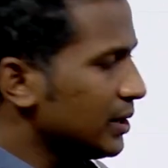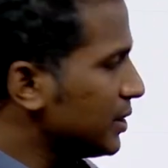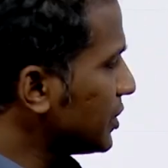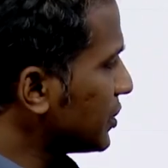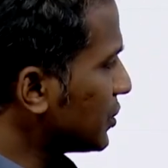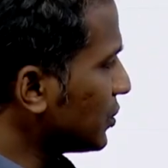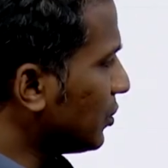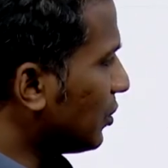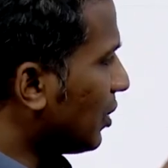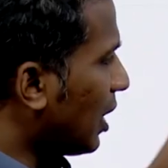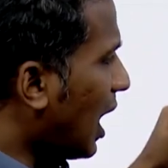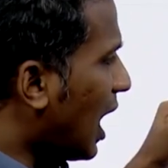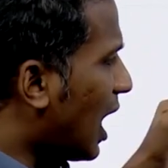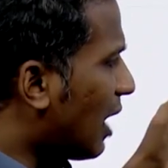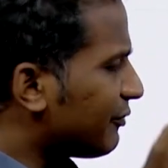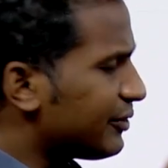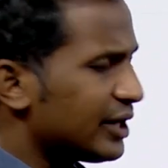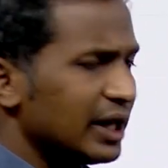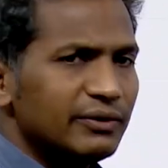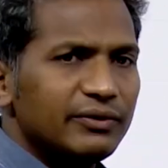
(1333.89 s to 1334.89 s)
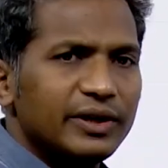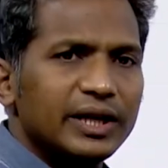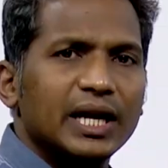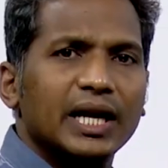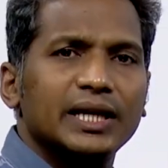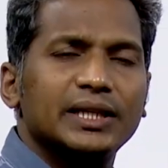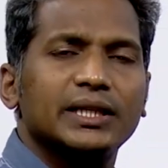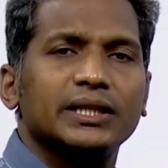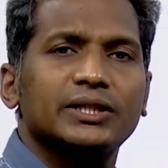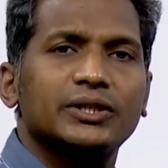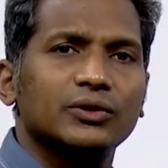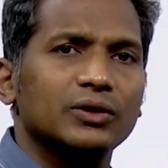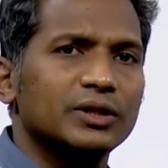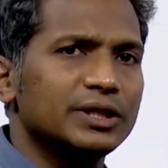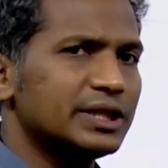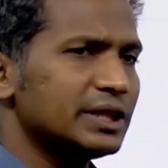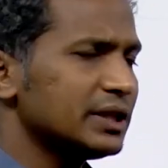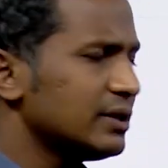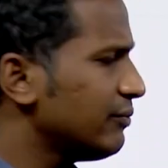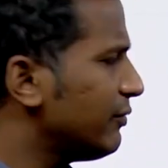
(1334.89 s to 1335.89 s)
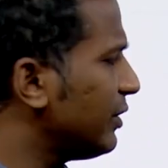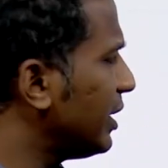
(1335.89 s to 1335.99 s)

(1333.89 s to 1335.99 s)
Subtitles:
So after we get the solution,